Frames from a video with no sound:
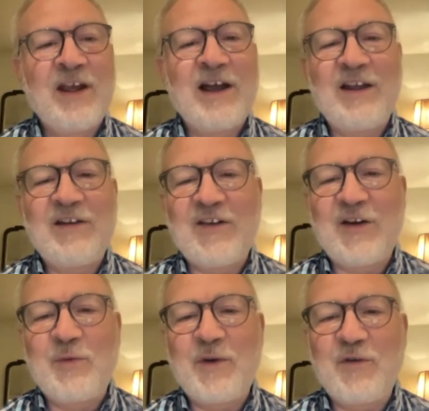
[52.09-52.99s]
And
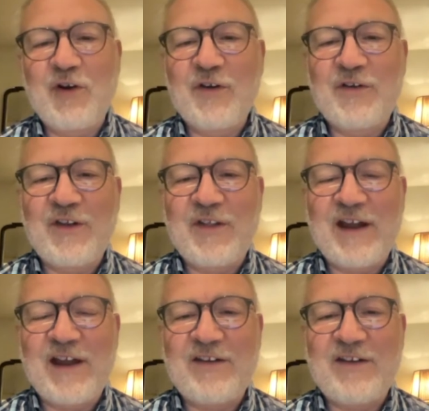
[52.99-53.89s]
we've got to
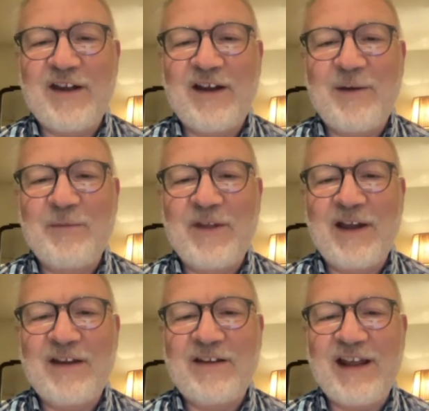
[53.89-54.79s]

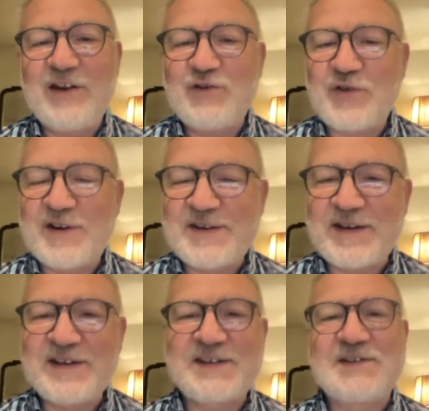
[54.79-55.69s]
that
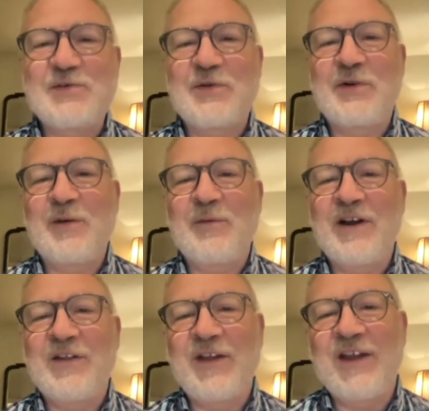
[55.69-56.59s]
interesting story
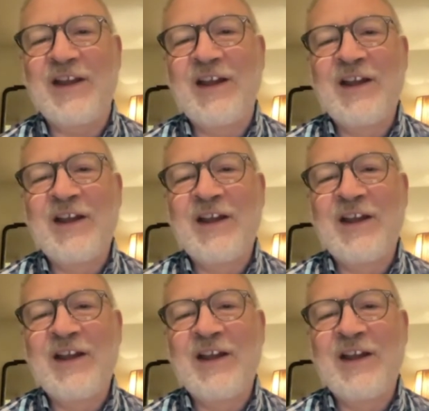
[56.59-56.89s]
where they